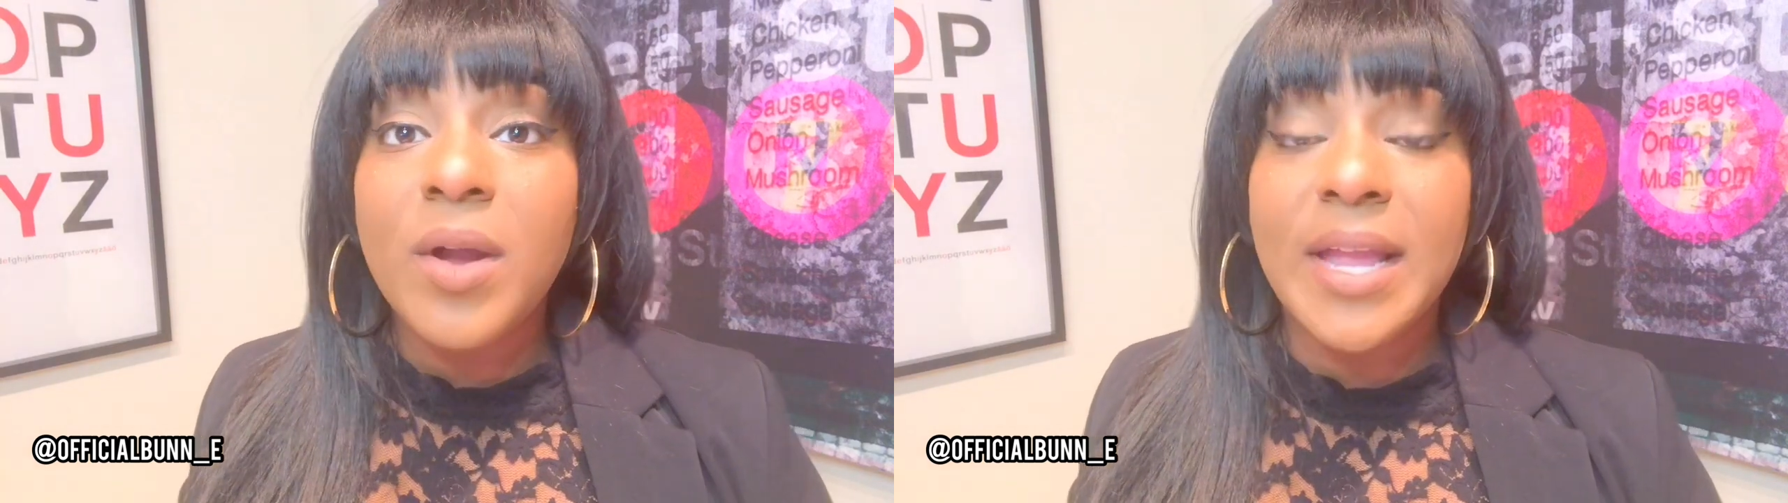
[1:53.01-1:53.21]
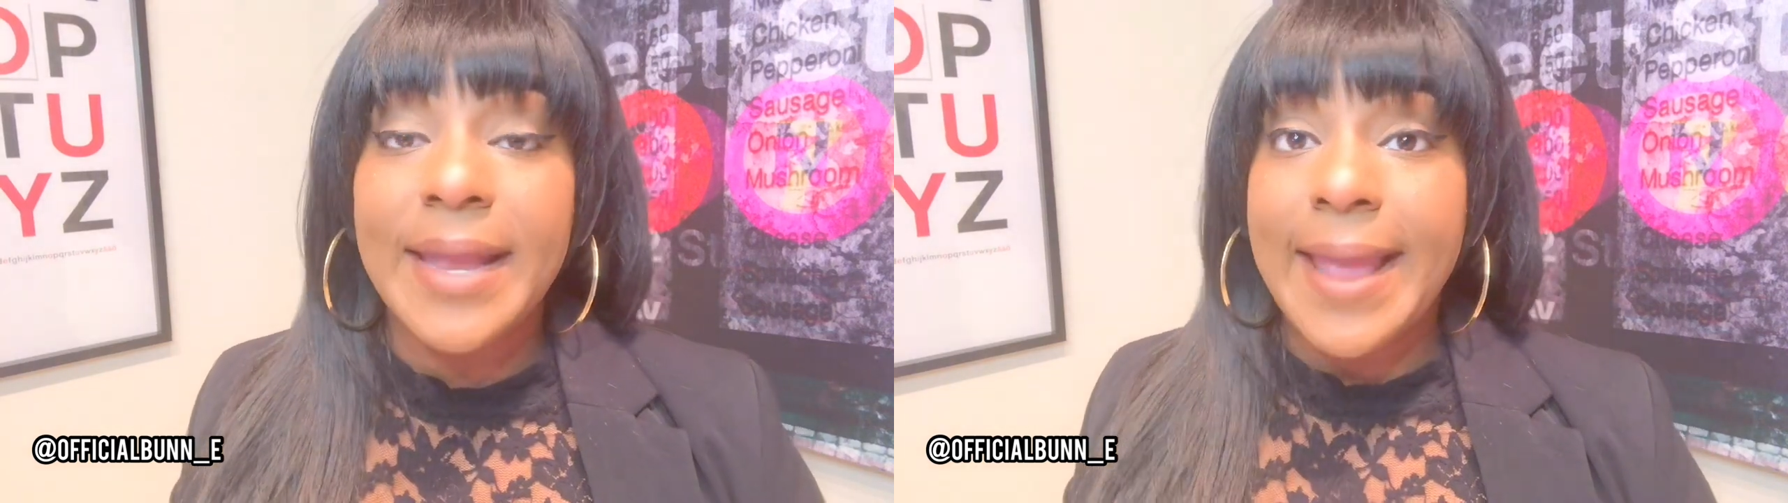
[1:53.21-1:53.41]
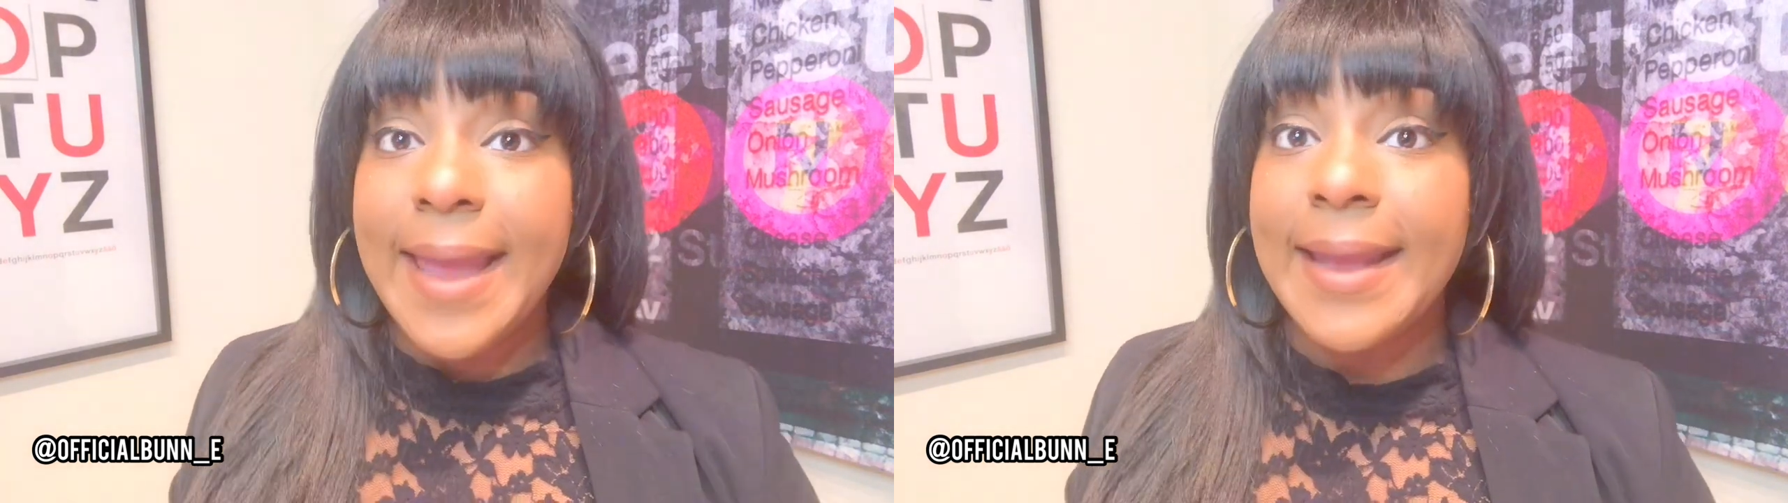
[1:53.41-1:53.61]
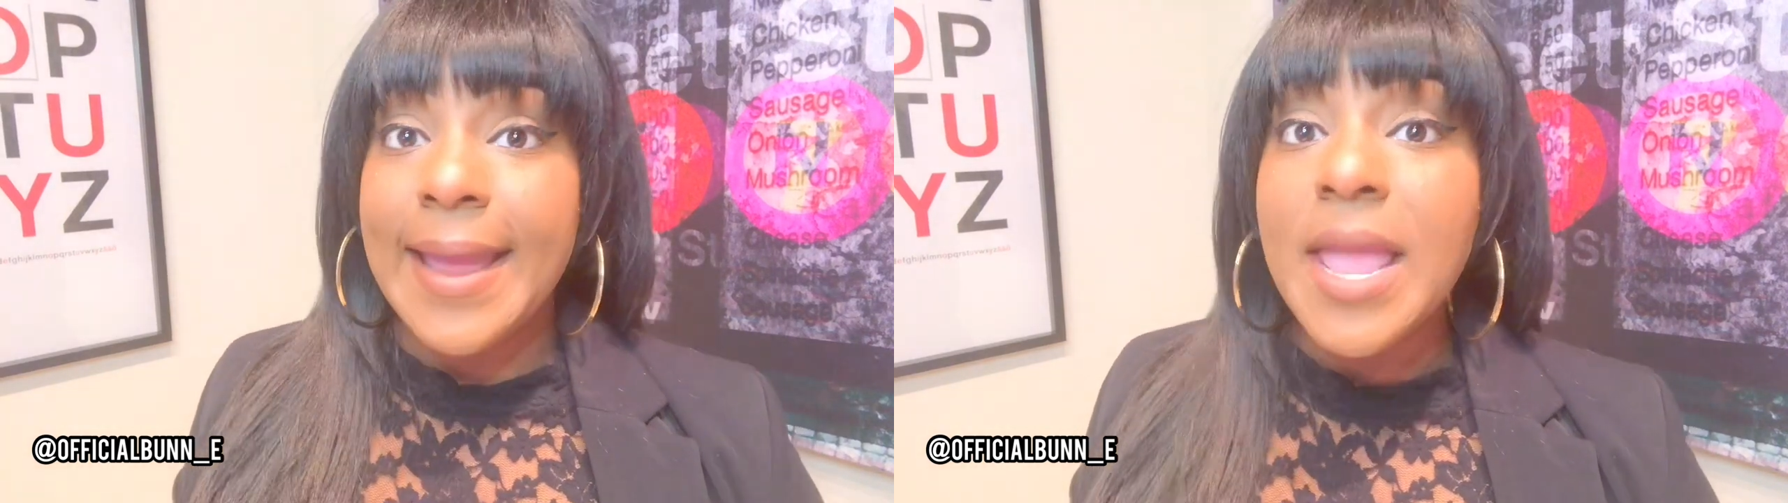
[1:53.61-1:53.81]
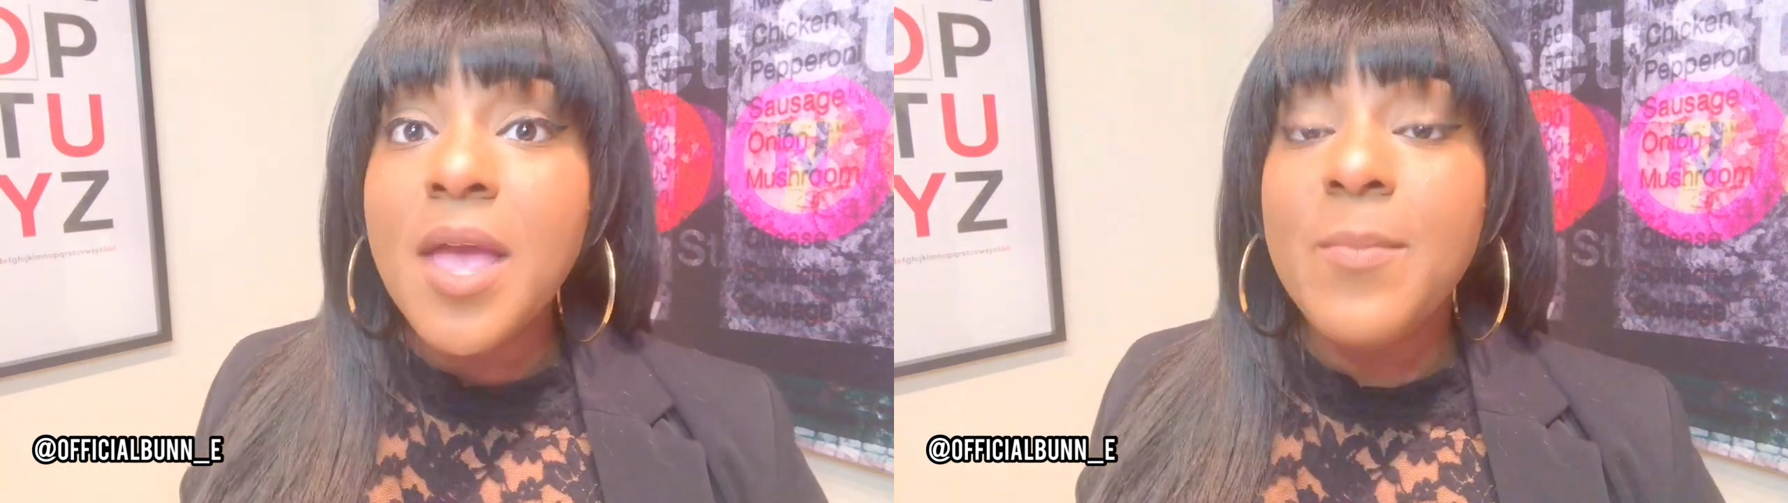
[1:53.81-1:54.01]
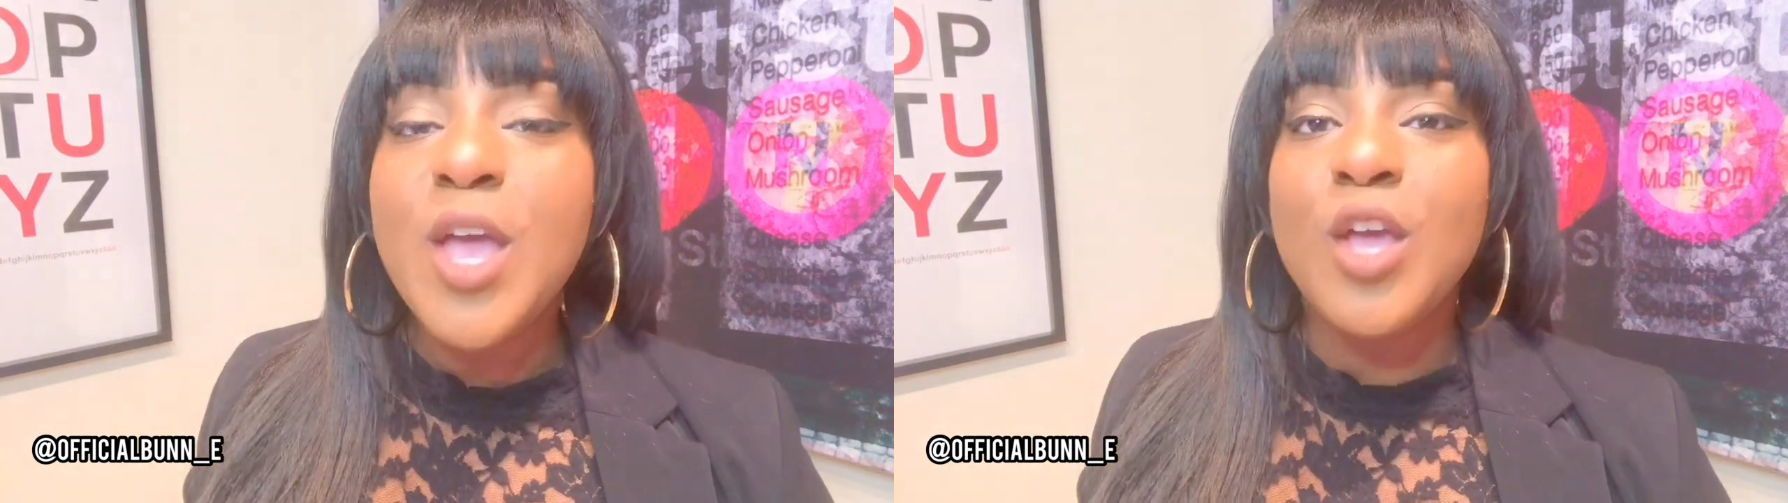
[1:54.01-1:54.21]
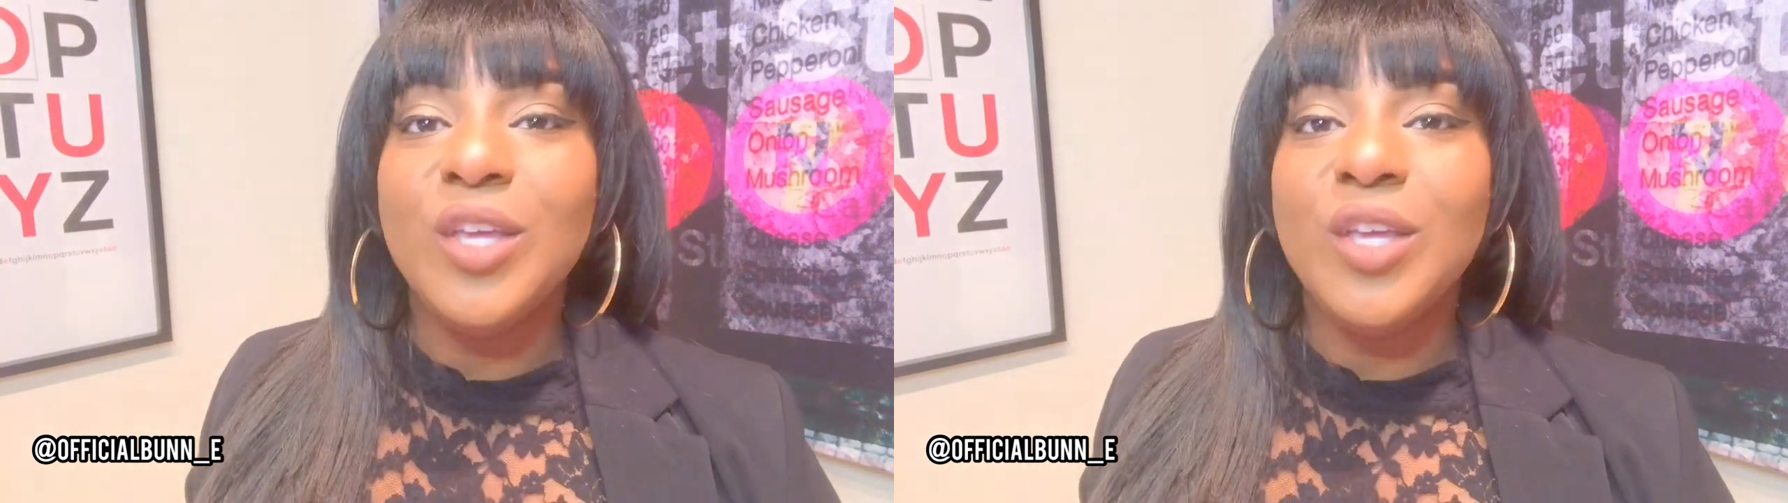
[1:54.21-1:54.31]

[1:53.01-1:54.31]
work at 8 a.m.,